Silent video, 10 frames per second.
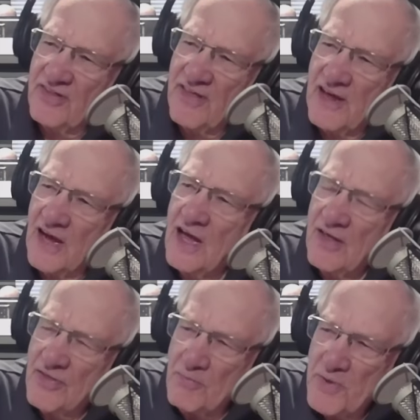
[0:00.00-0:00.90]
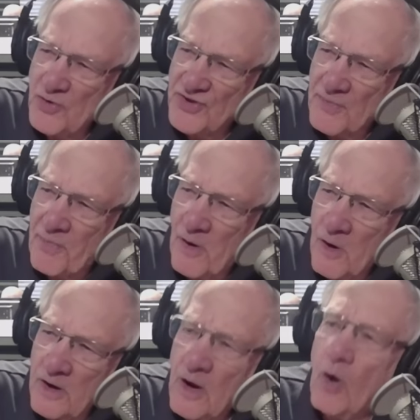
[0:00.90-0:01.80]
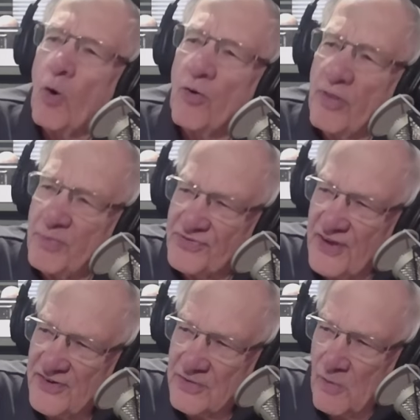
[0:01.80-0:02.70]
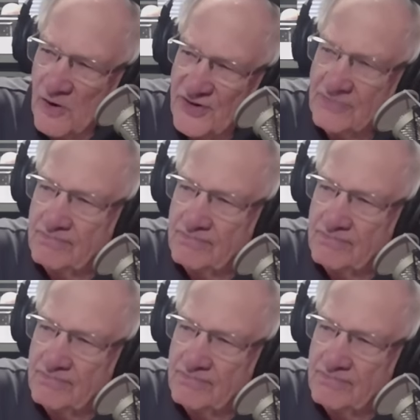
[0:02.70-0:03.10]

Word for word: The uh, the music part or the precision marching?